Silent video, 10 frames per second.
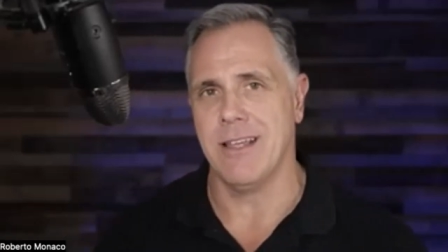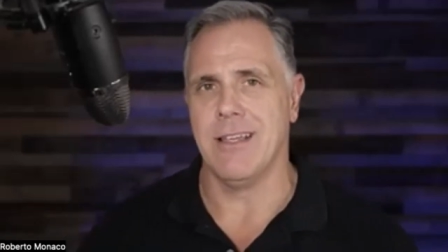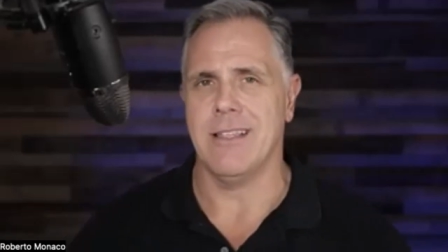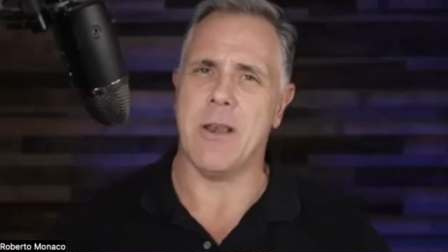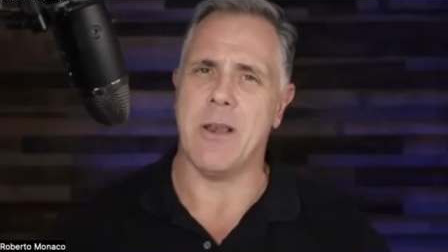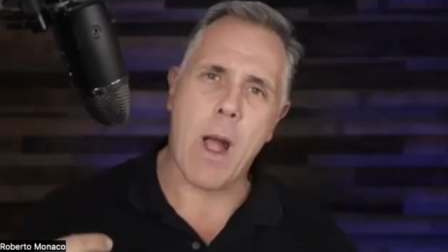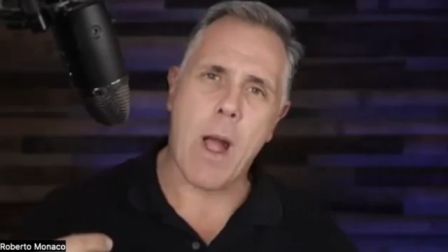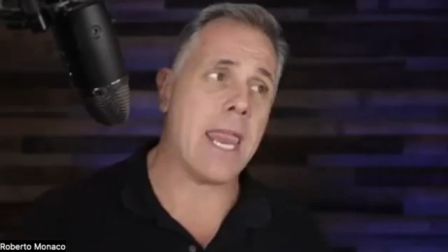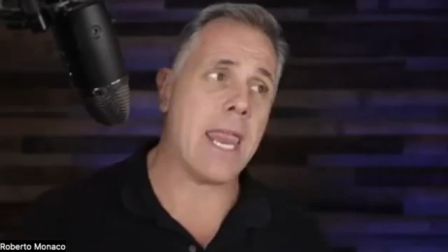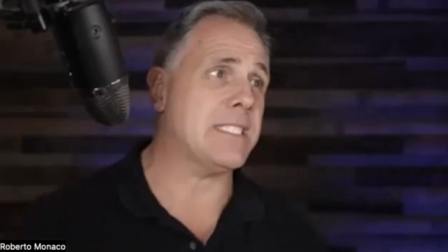Then what
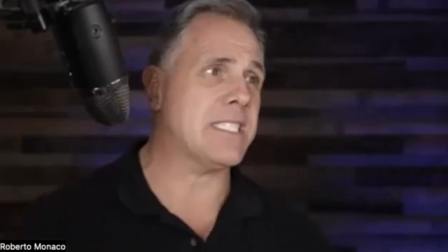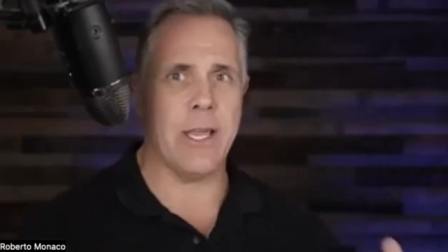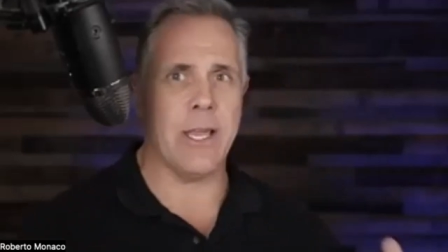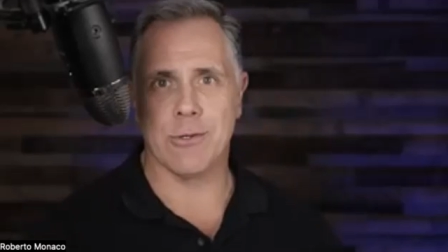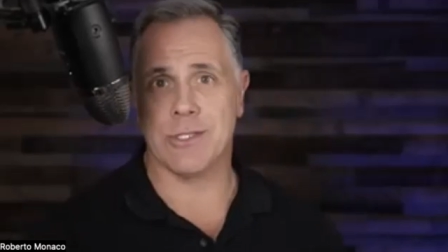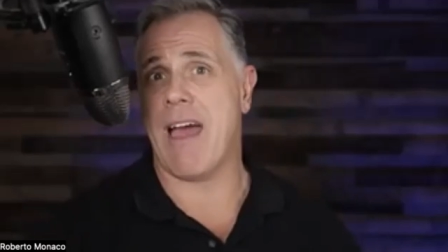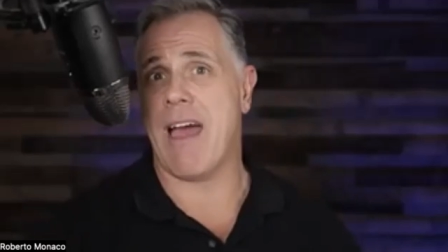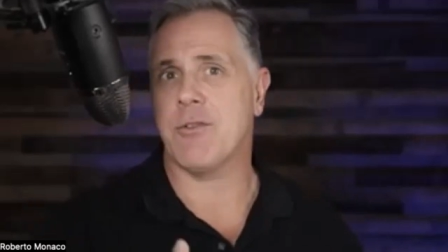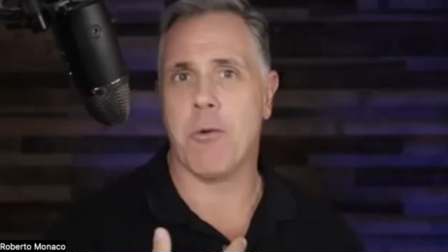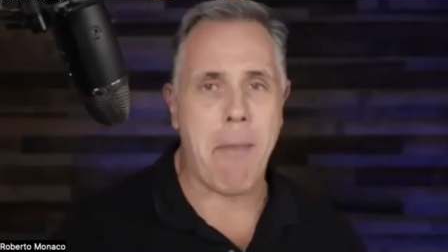kind of skills do you
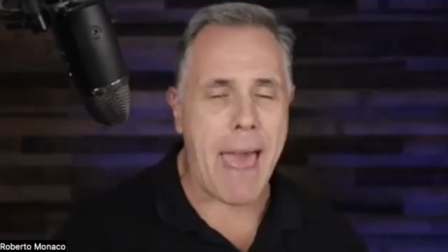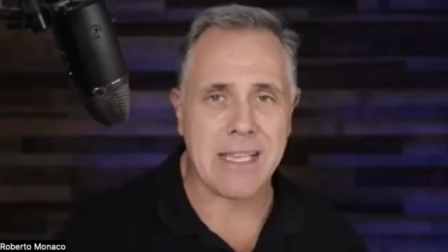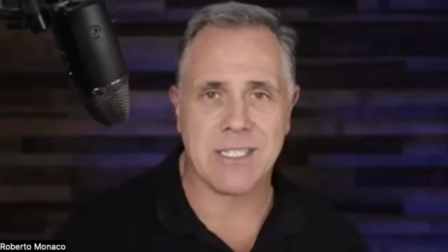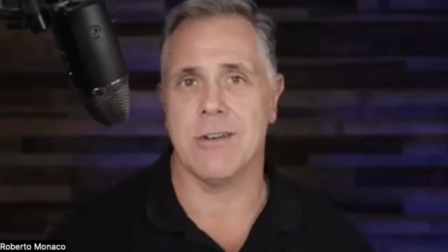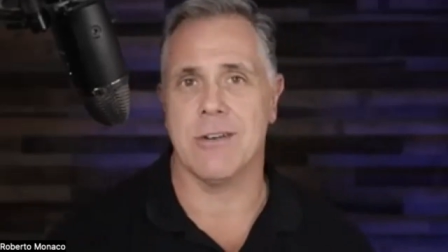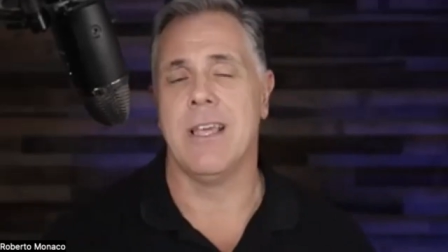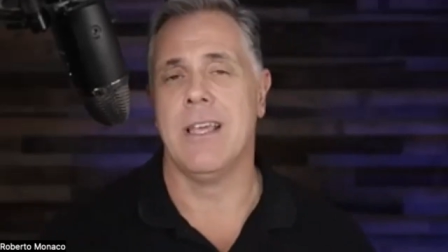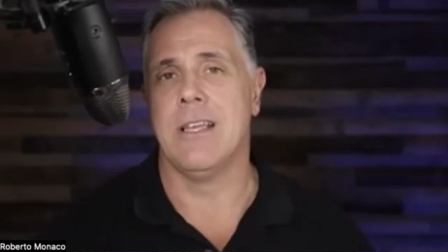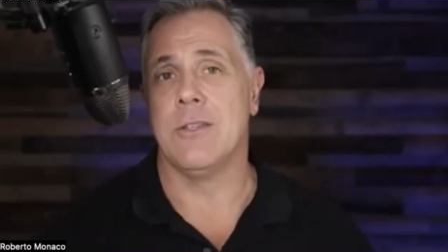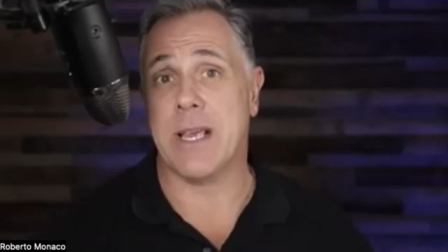have to master
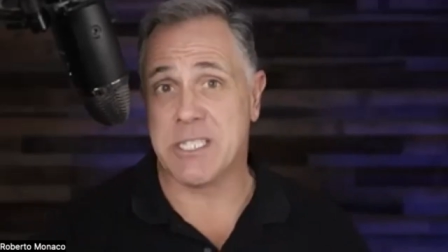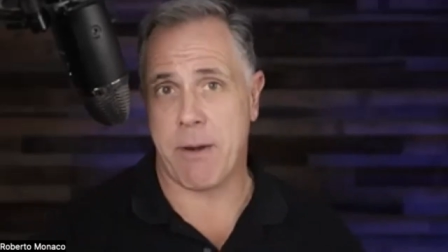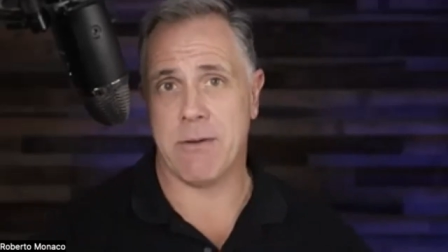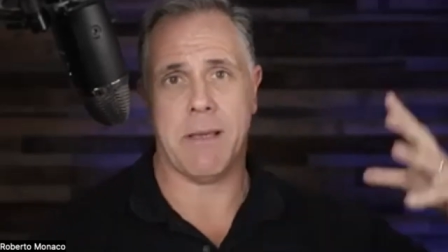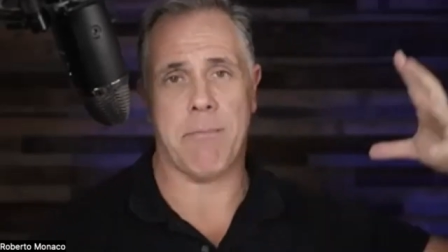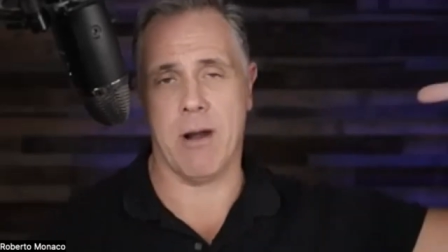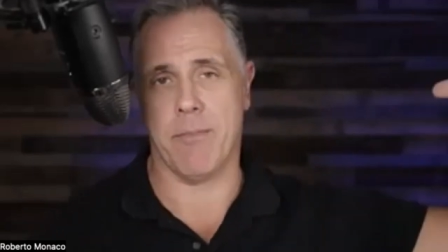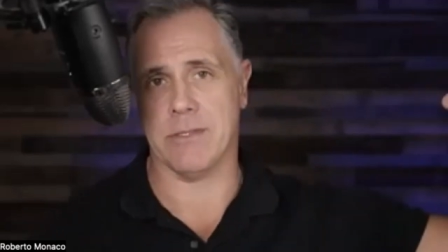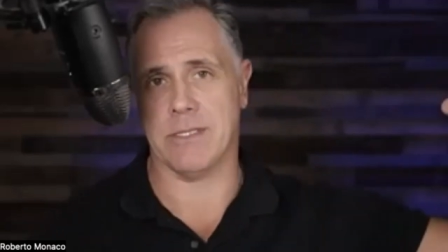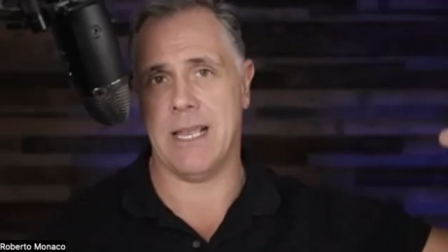to experience that
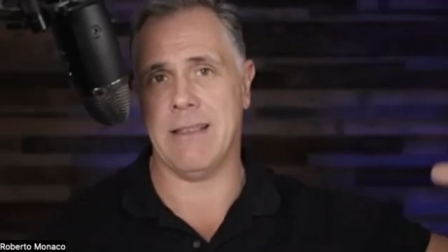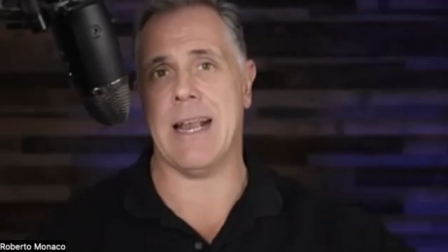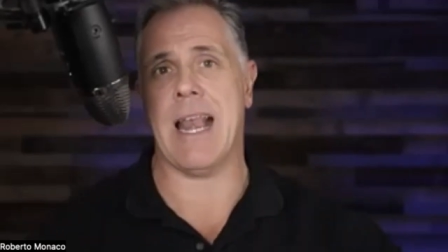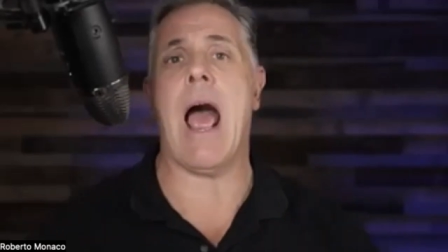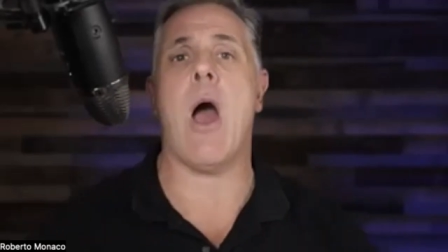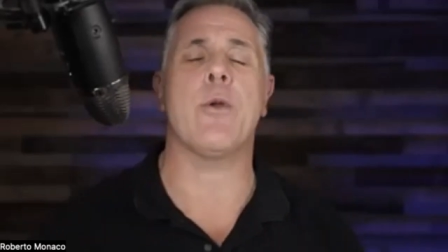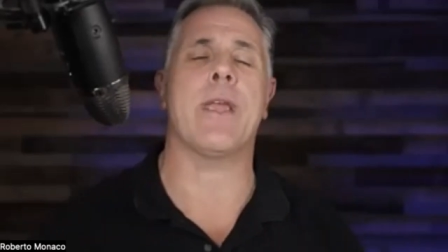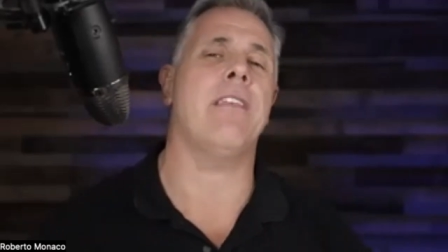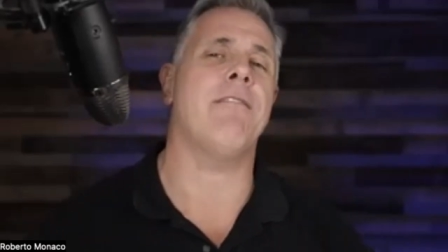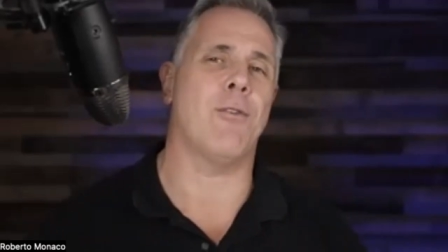purpose? And then how you
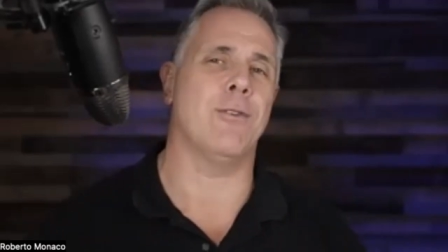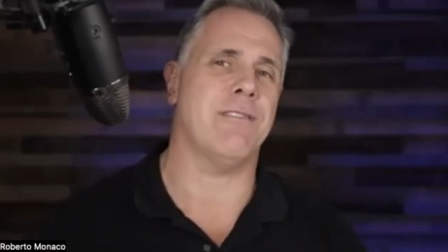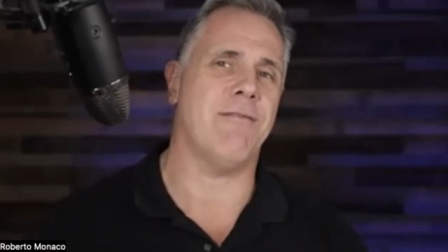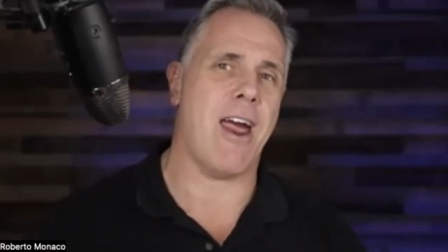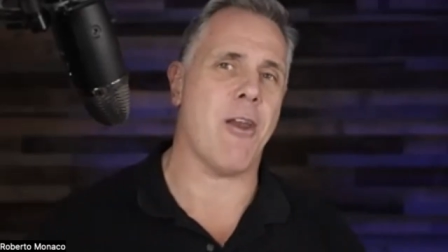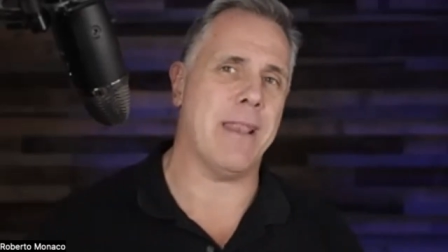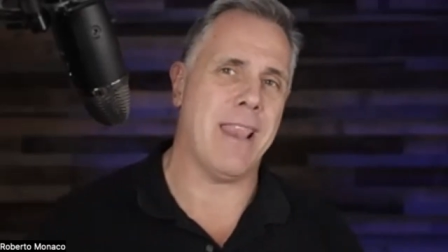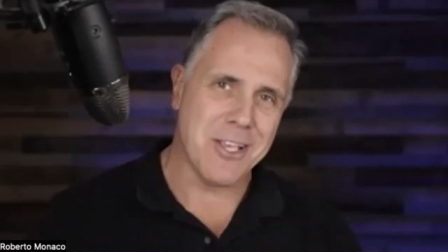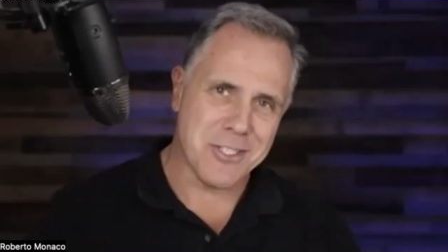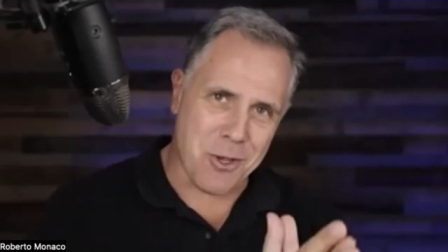can influence the environment.
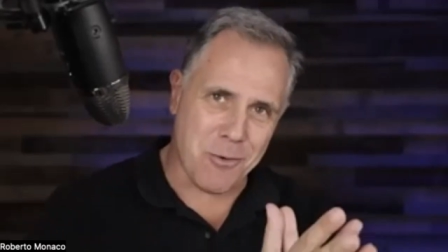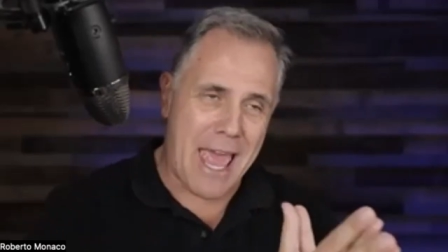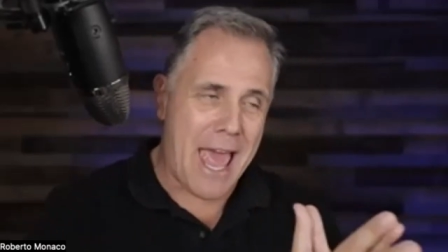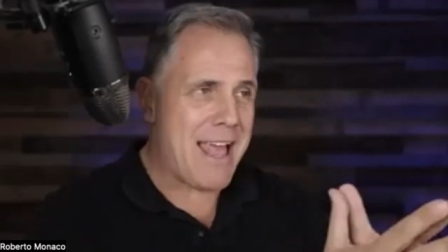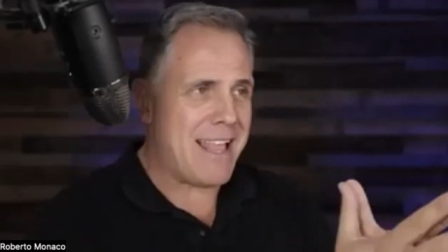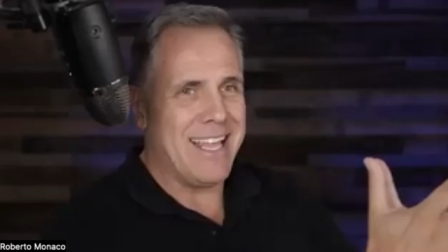So that